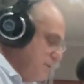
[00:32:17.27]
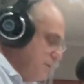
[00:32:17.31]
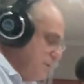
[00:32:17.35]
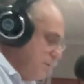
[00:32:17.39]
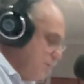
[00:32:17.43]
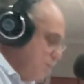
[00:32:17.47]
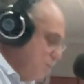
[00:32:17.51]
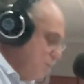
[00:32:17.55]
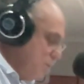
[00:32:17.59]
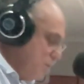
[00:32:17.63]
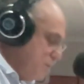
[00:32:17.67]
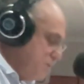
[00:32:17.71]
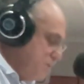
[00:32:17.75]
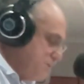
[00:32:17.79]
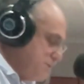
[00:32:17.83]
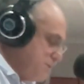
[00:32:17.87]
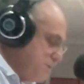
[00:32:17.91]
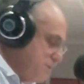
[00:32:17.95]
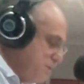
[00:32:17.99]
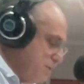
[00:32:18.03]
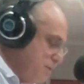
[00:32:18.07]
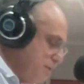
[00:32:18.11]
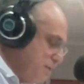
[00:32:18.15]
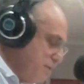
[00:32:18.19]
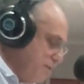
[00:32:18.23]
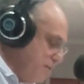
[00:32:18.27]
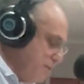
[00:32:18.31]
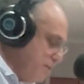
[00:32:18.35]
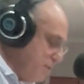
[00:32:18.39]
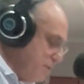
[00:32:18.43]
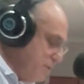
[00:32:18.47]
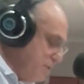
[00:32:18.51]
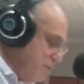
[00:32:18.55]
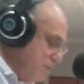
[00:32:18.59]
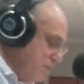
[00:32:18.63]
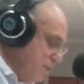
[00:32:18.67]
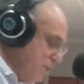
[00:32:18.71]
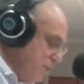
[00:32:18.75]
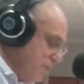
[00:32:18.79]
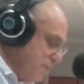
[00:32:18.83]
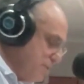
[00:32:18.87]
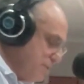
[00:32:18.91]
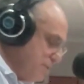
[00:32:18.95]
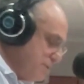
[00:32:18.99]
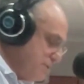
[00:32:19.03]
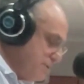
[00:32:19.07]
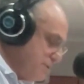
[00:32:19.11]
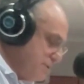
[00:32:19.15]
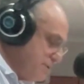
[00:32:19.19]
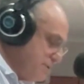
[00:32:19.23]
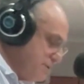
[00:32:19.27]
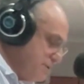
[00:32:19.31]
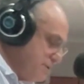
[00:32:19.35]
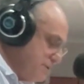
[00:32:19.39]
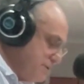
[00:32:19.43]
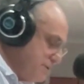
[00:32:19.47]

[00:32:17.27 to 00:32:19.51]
always look for new opportunities.